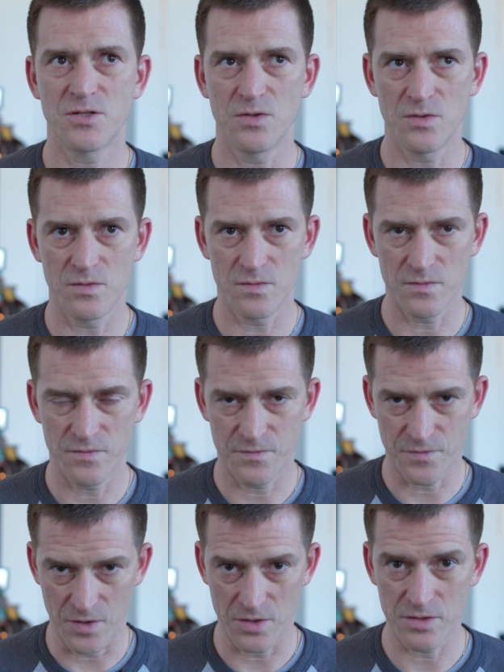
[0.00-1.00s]
to
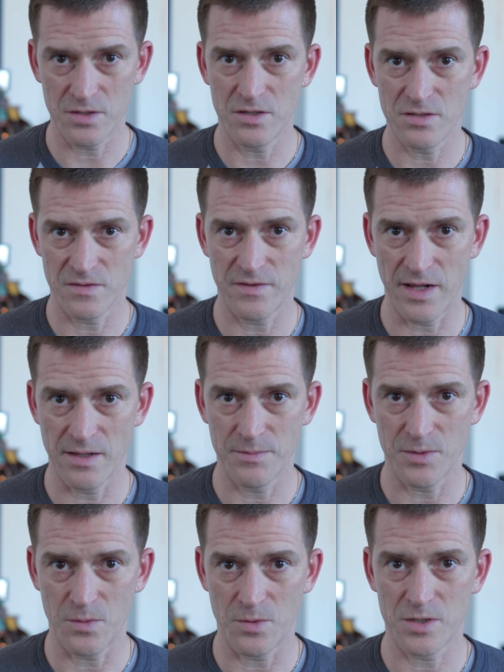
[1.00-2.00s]
further
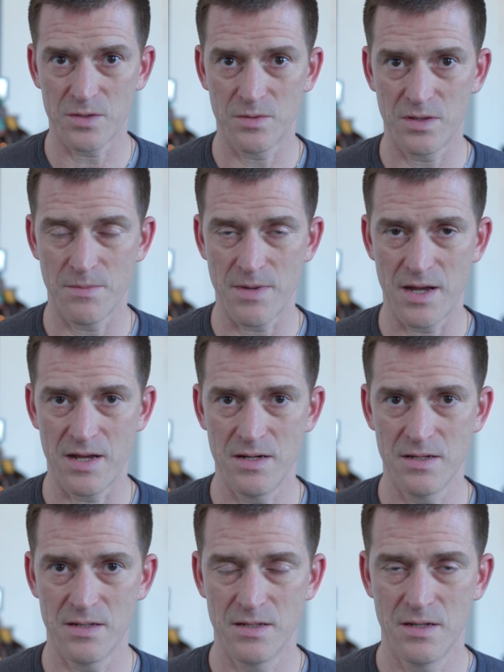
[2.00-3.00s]
develop the work with the
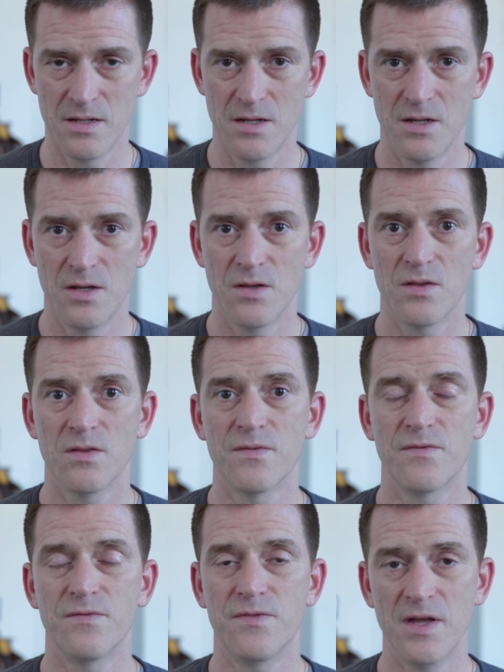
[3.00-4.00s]
mind. The
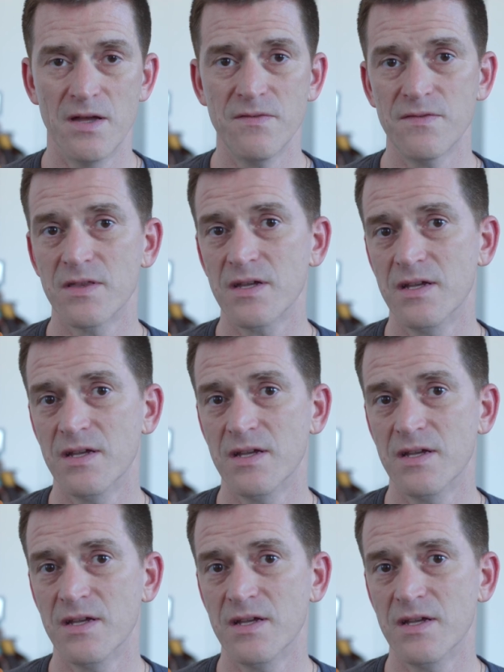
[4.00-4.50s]
fifth